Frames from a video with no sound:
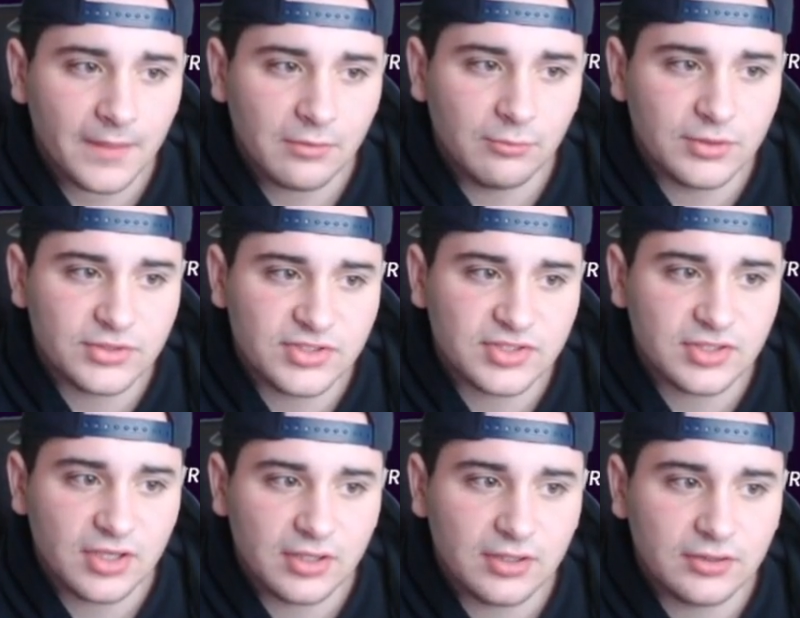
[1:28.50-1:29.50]
Where's this
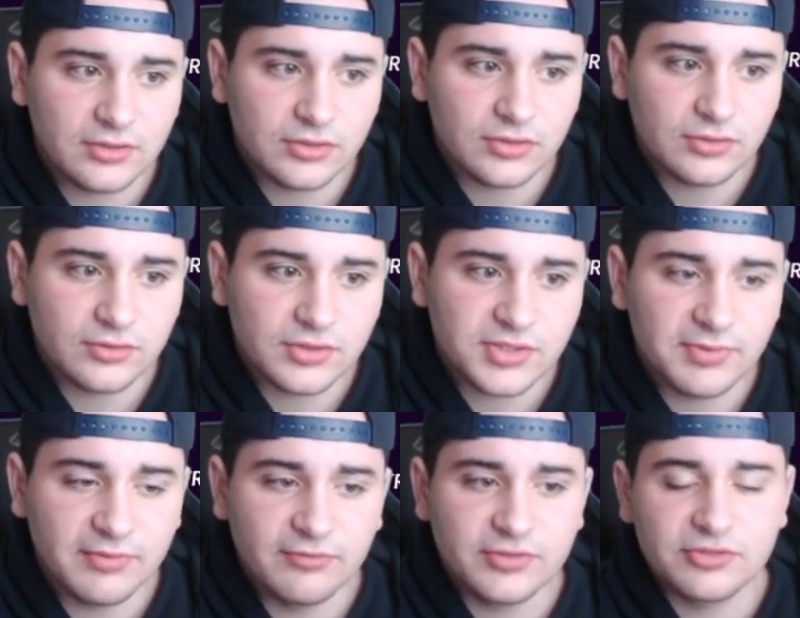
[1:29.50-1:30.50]

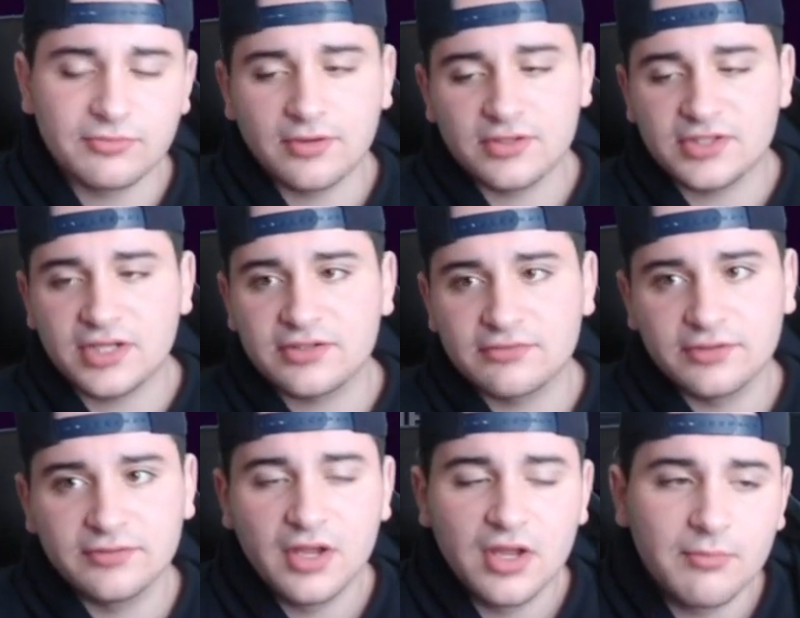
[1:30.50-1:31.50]
spin with Jumar? Not too
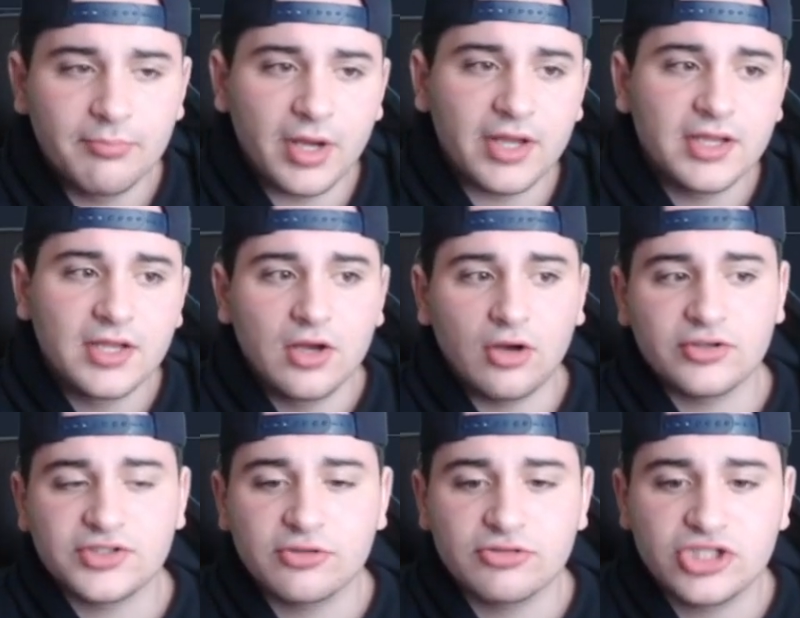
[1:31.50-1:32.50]
good. But
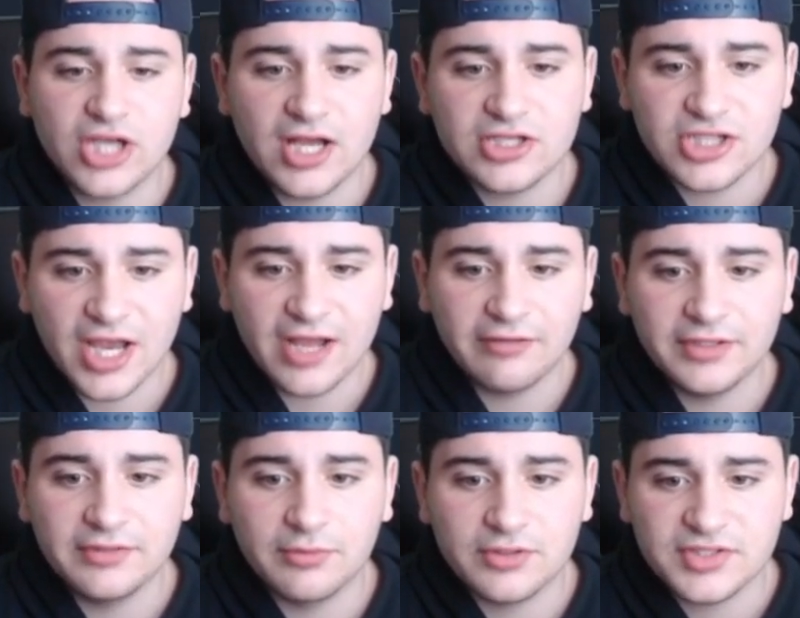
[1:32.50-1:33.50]
also Josh
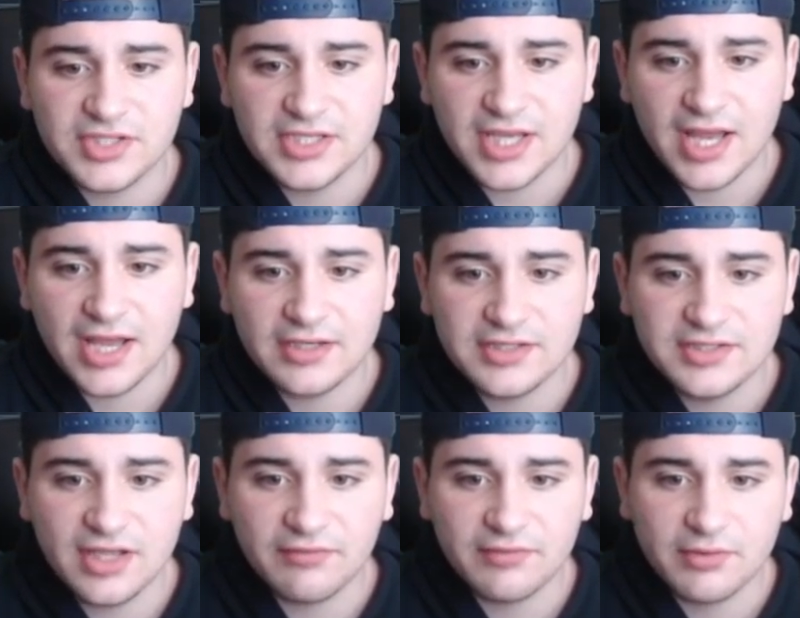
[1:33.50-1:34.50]
Allen, where's he at? He's
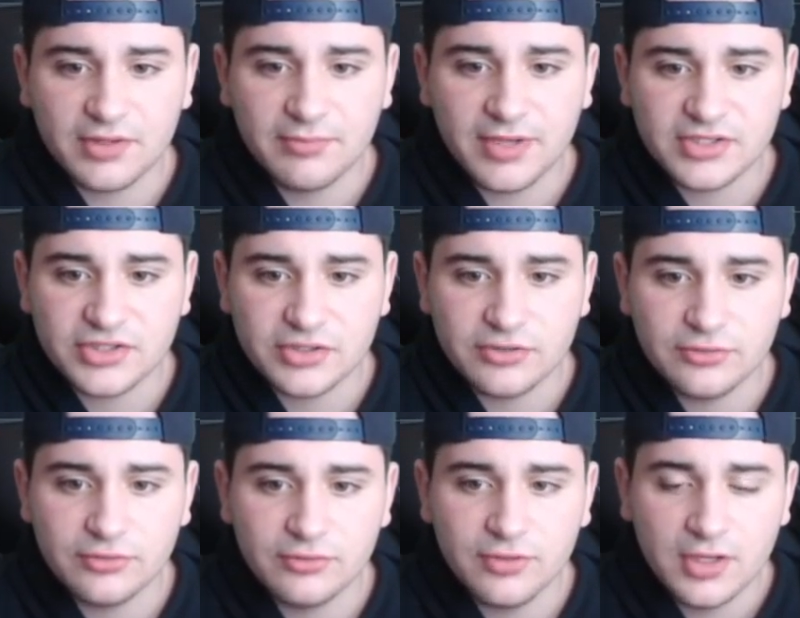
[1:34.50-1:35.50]
definitely one of the best
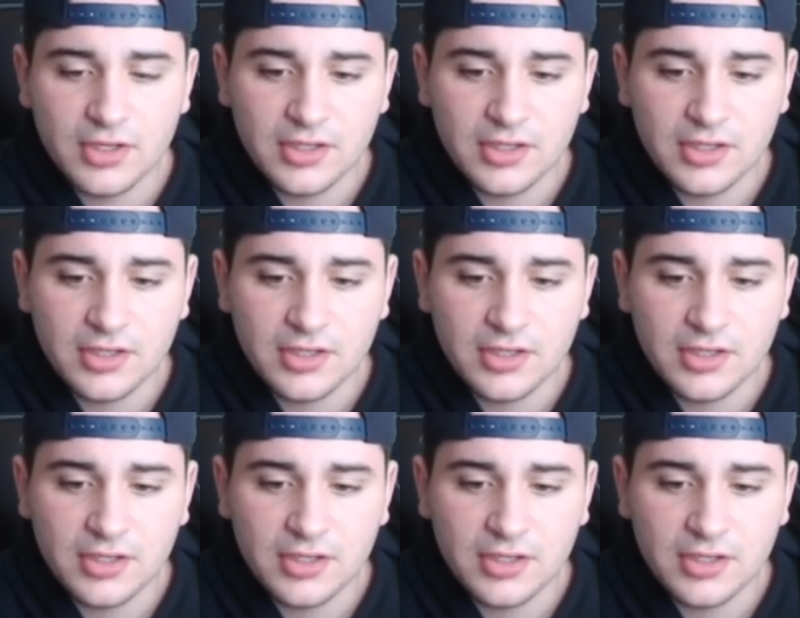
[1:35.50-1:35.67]
too.